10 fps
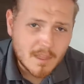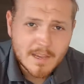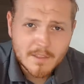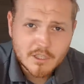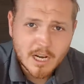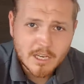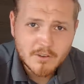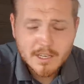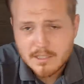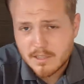in the
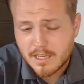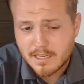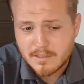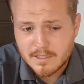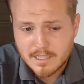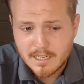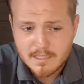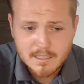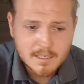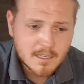January to the end of the
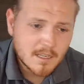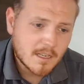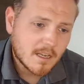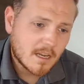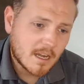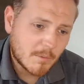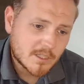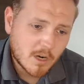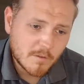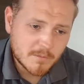season. Um, we
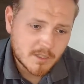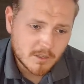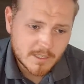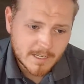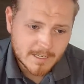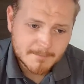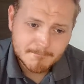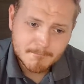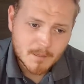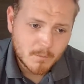signed him from Sociedad,
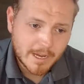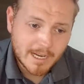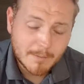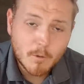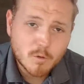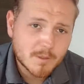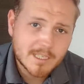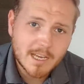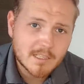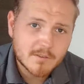where he had multiple
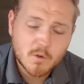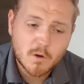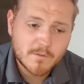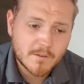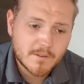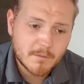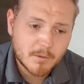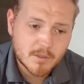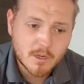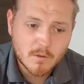seasons of scoring 15
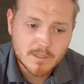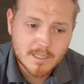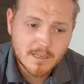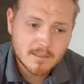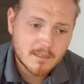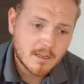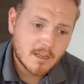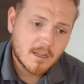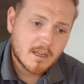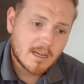plus goals a season,
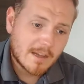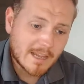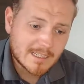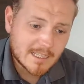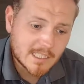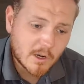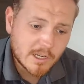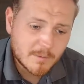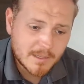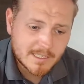and actually signed
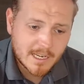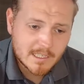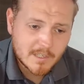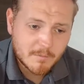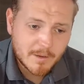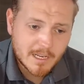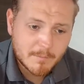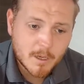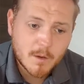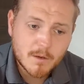him with the intention of being a
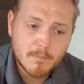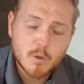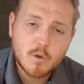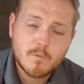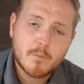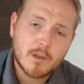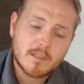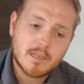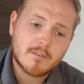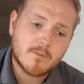permanent move, but his,
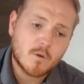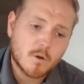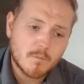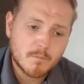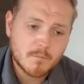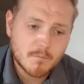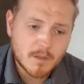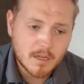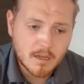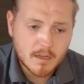his form
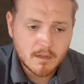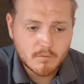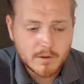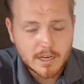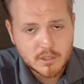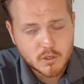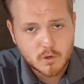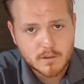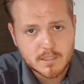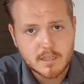uh, really
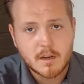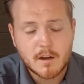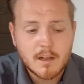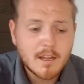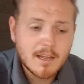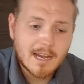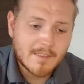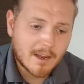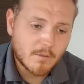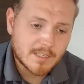struggled at the start,
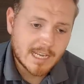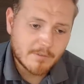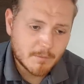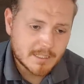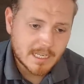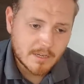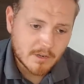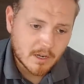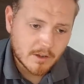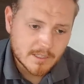and that obviously never
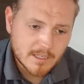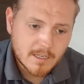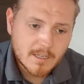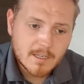materialised.